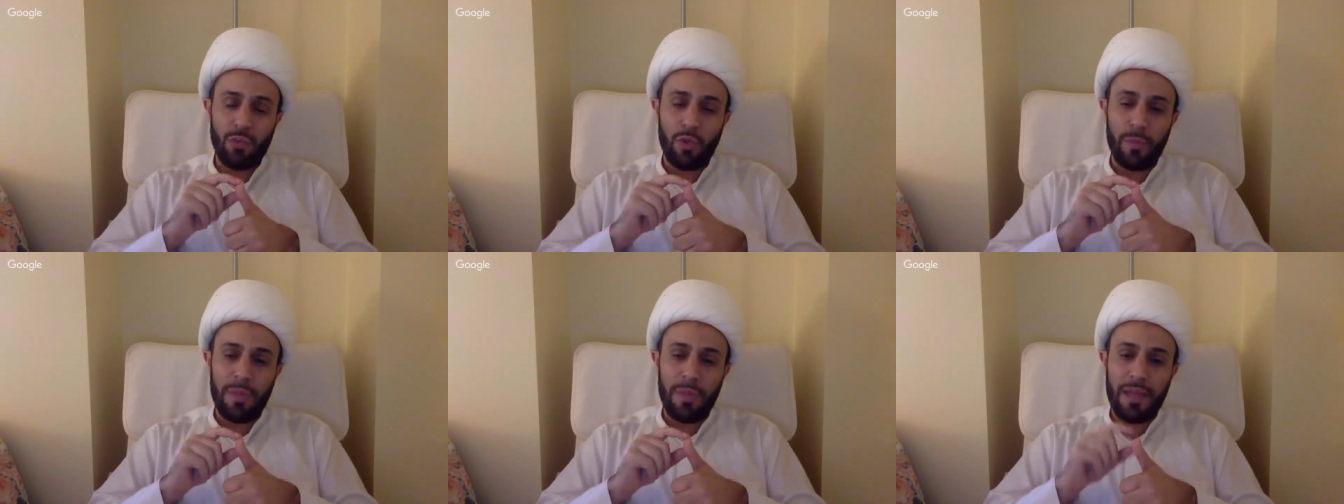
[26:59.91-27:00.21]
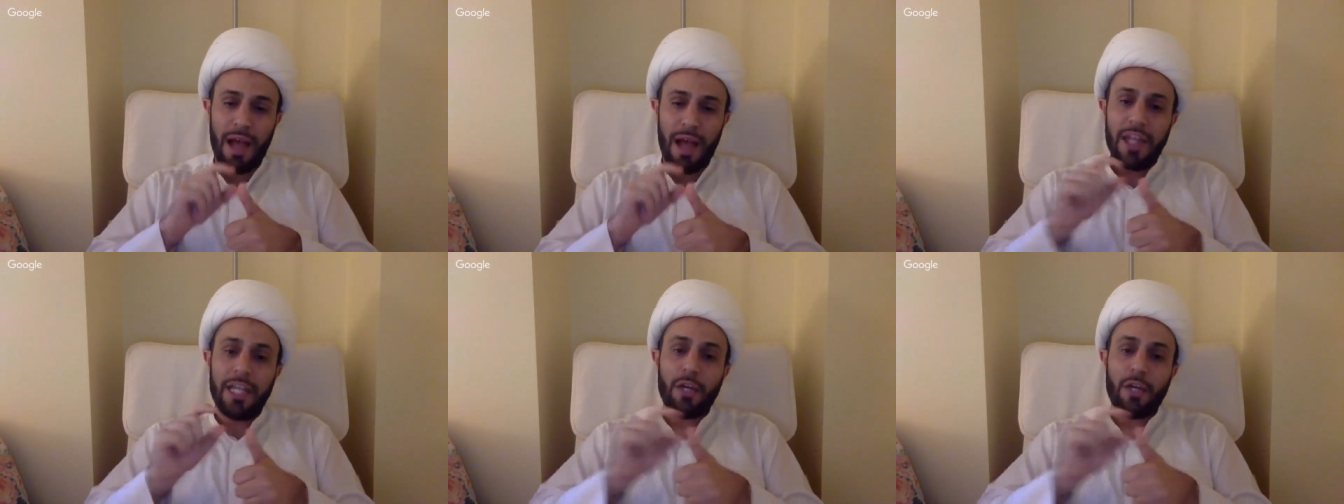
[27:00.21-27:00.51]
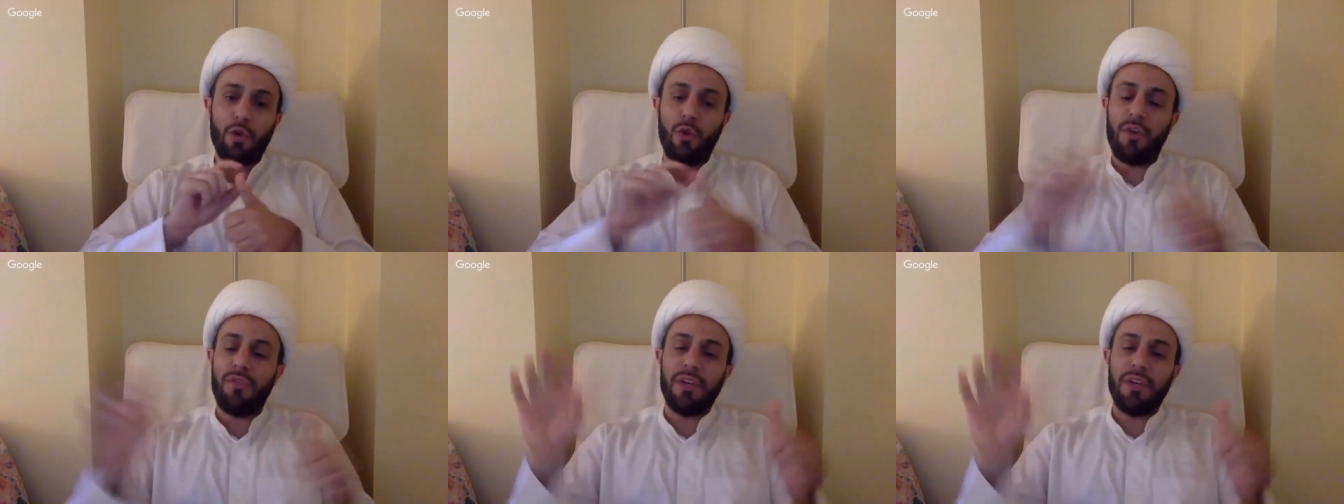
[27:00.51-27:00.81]
will be
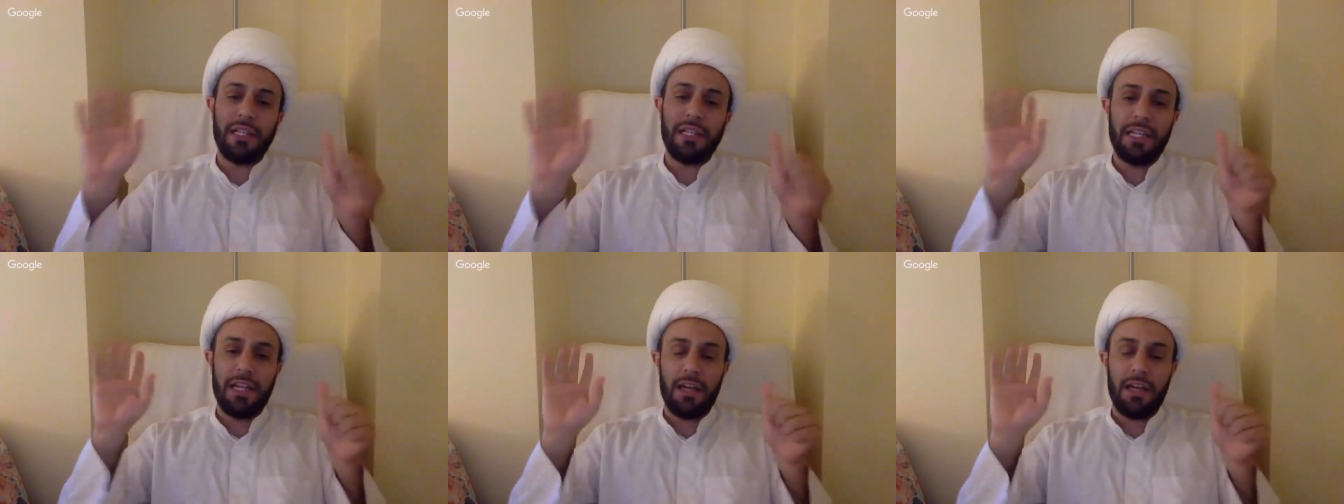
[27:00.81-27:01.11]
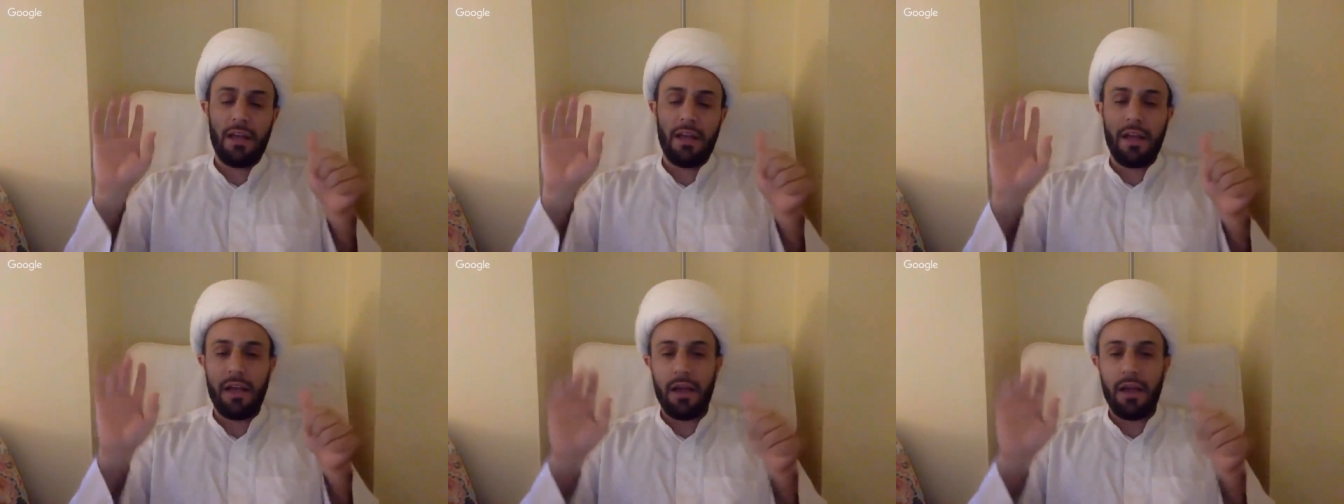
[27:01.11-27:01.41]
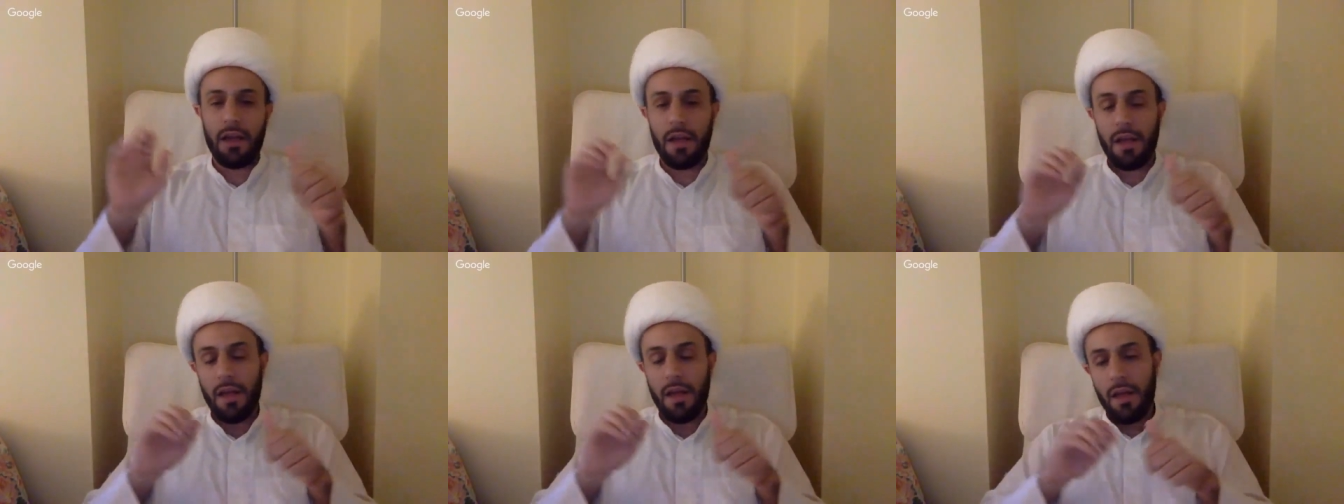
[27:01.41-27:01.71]
unequivocally
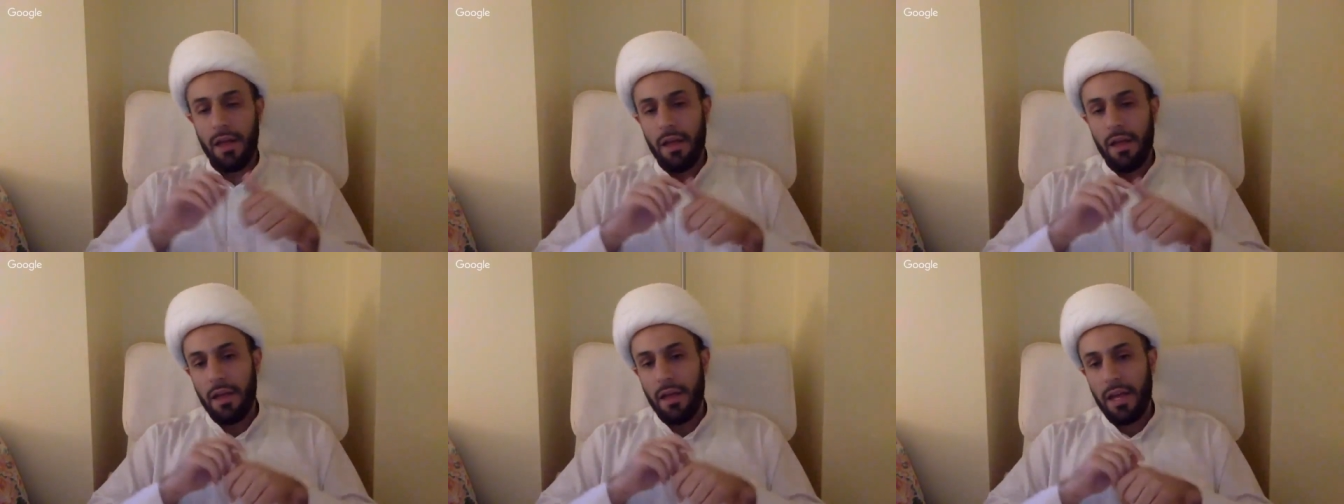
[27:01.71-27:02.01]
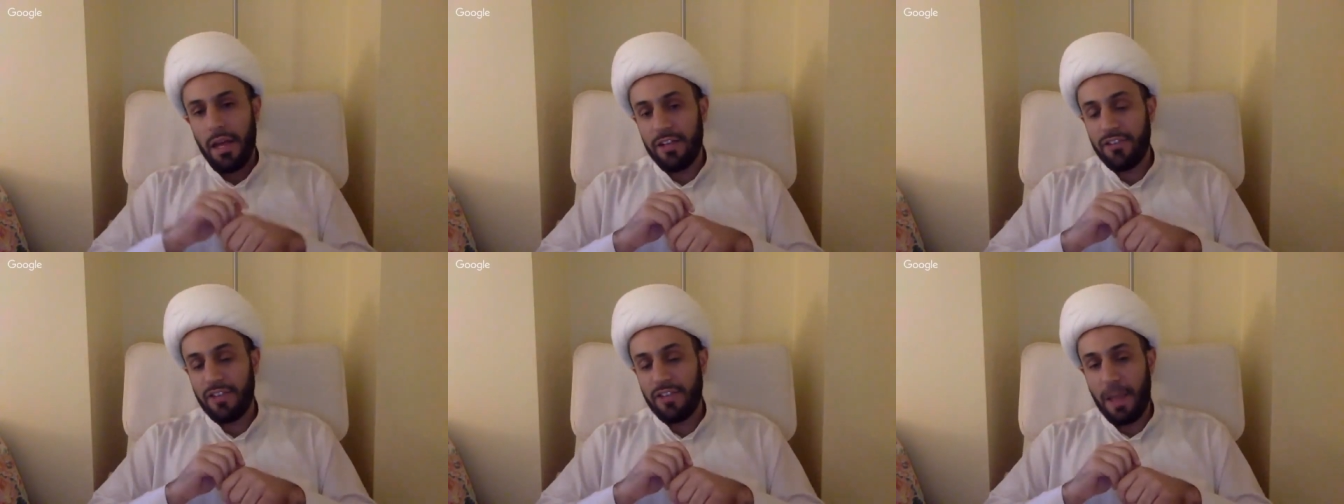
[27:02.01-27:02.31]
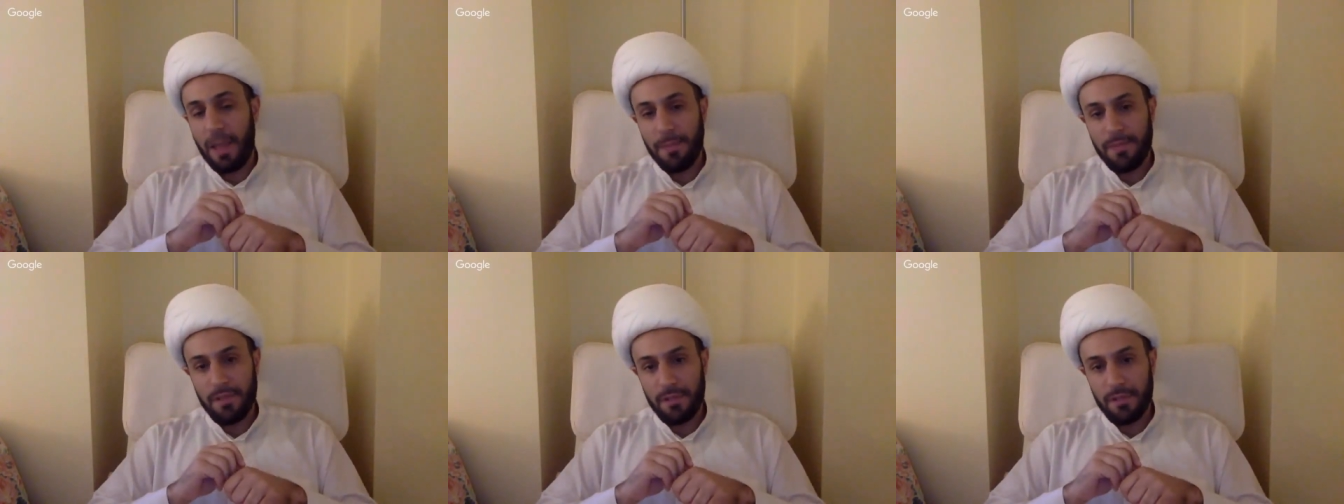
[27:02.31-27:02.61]

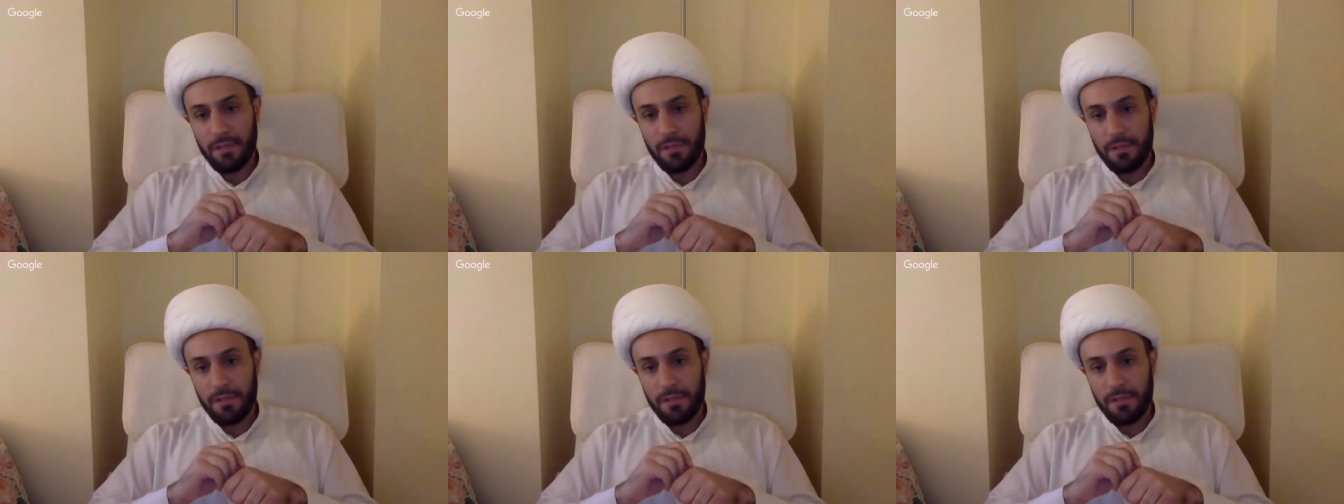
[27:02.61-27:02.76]
accepted.